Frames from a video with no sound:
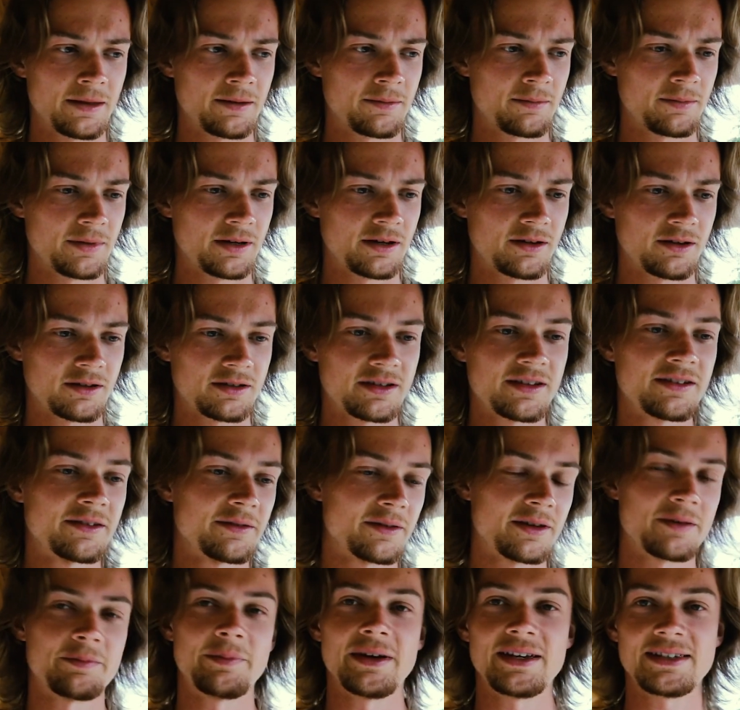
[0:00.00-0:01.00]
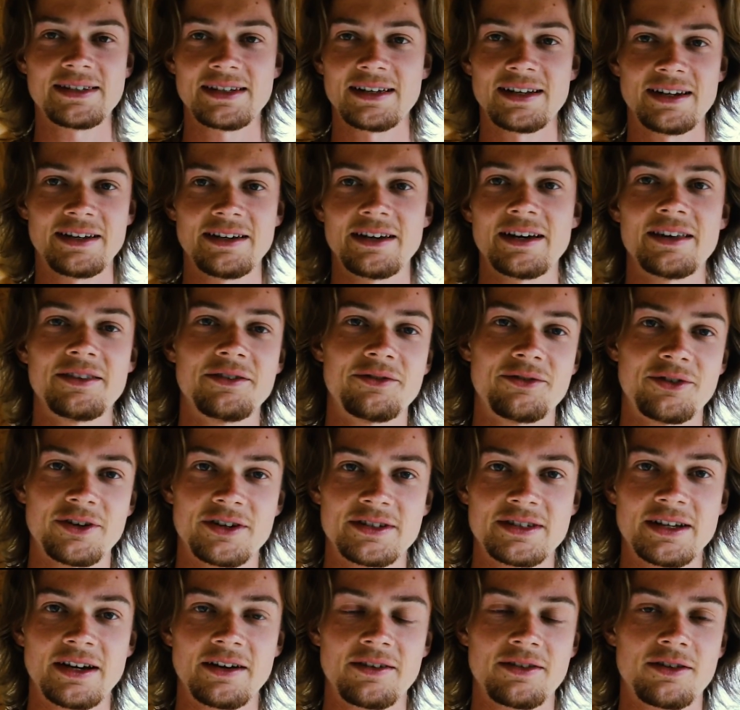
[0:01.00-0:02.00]
because basically at the
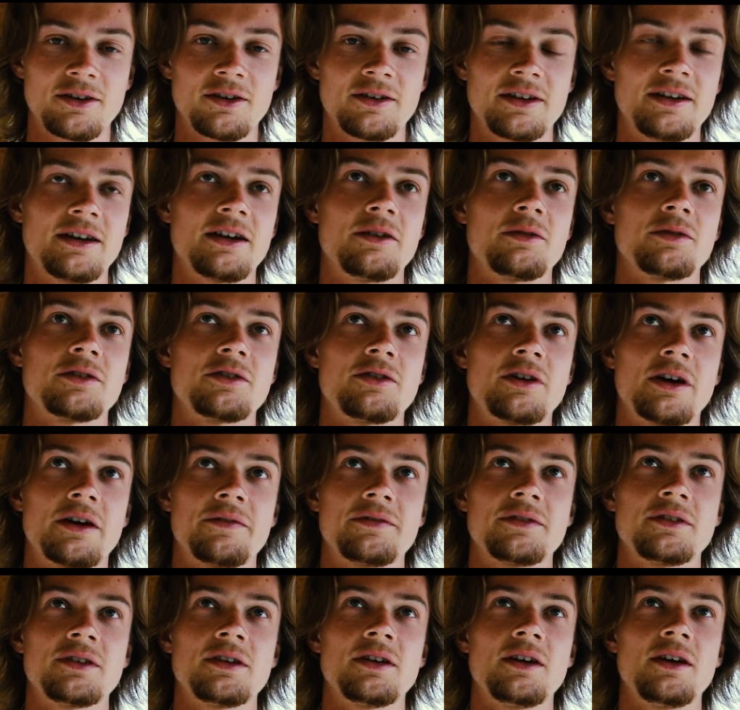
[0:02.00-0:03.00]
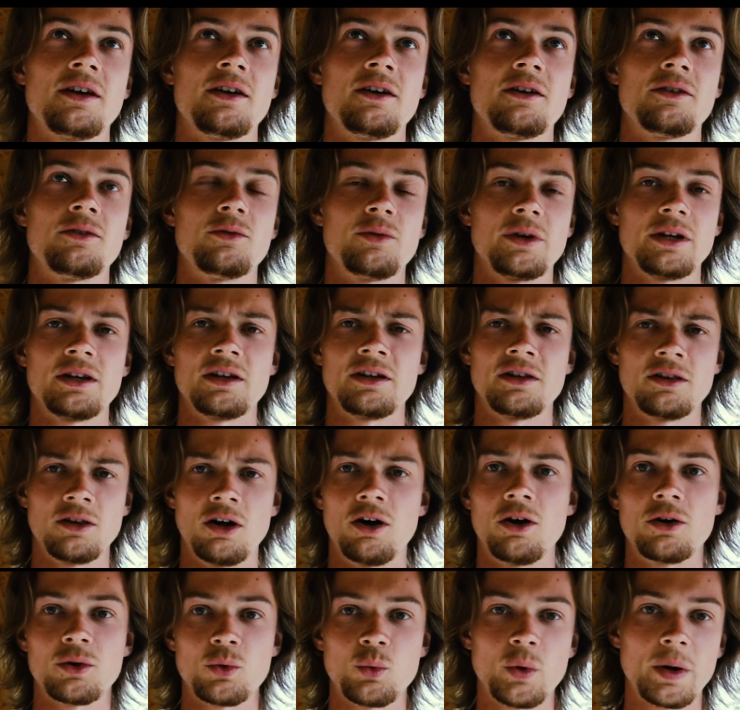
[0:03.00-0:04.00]
first I thought that I will craft really
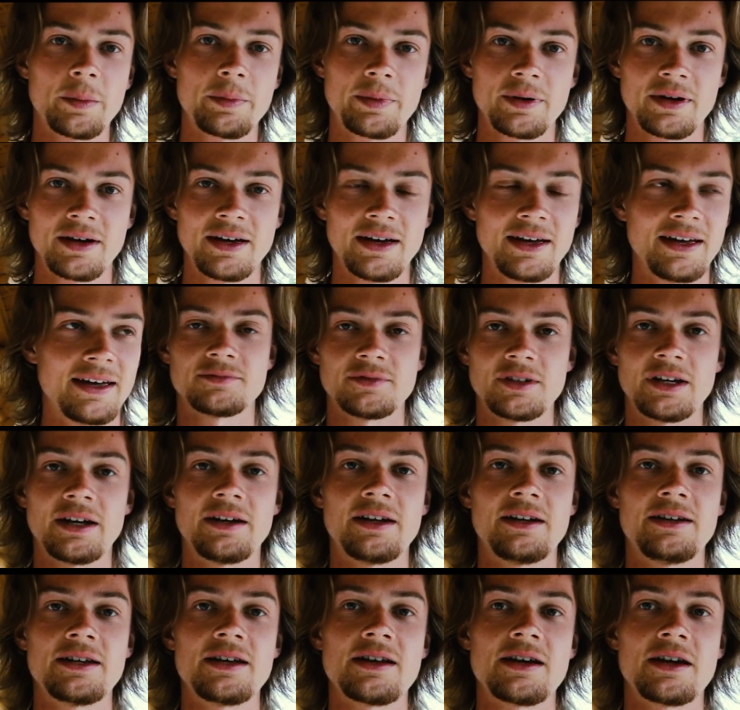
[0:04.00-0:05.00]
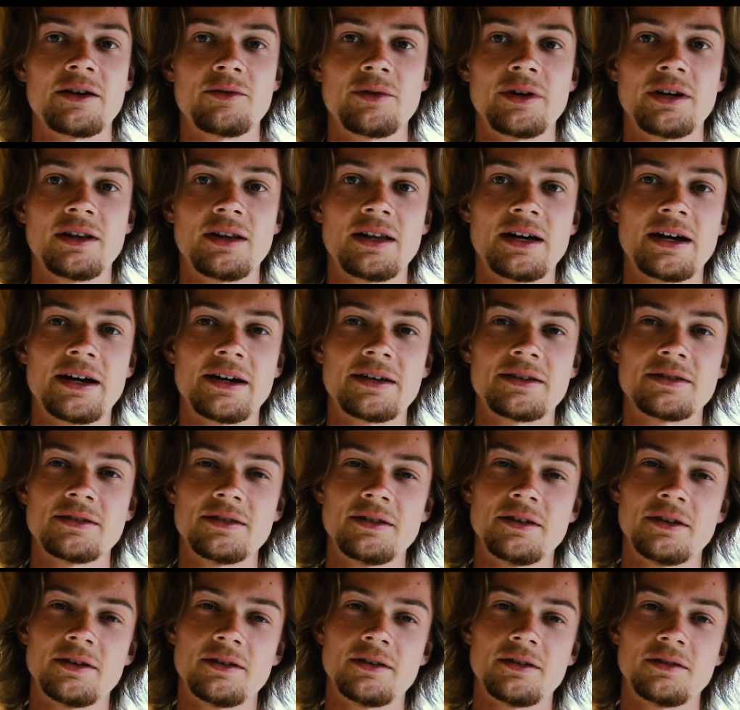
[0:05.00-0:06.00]
long whip, And then I realized
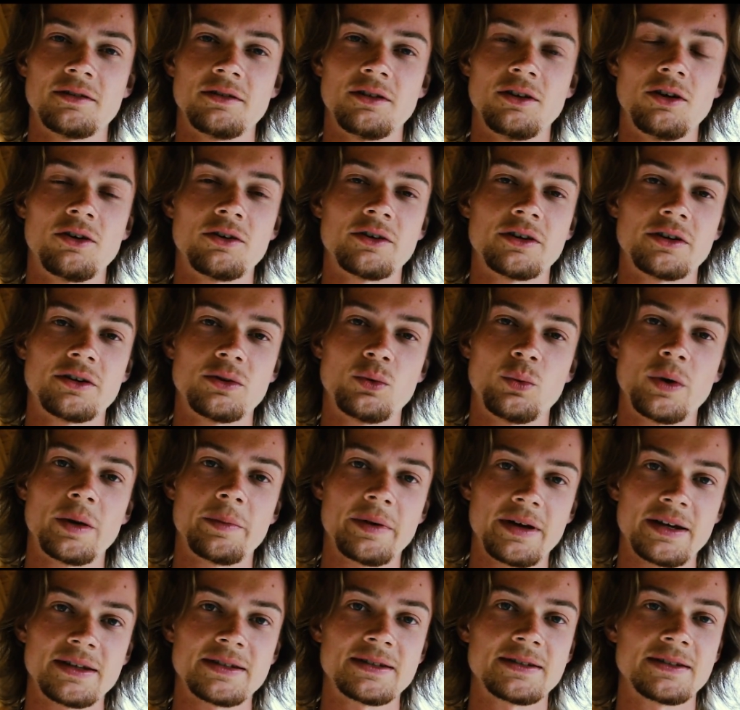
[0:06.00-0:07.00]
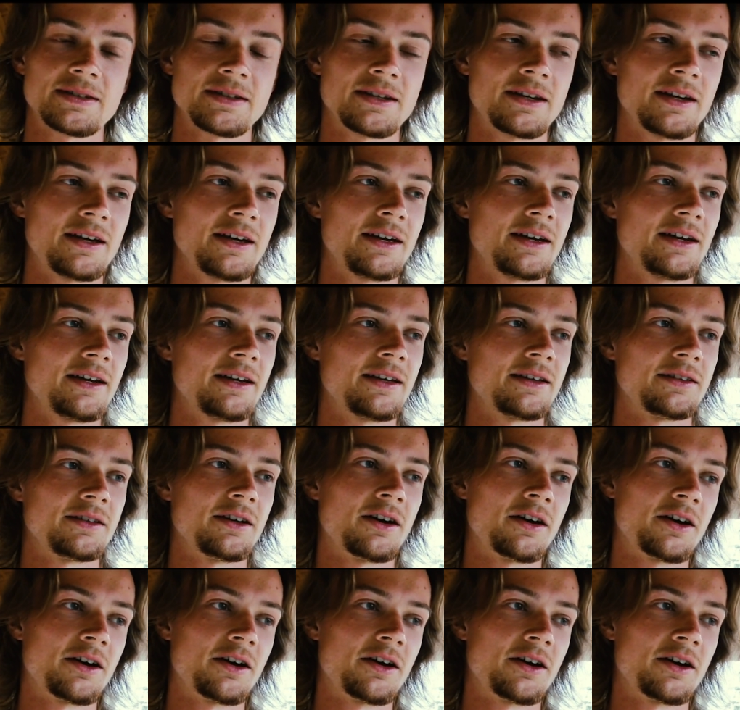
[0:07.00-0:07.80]
the longer the whip is, the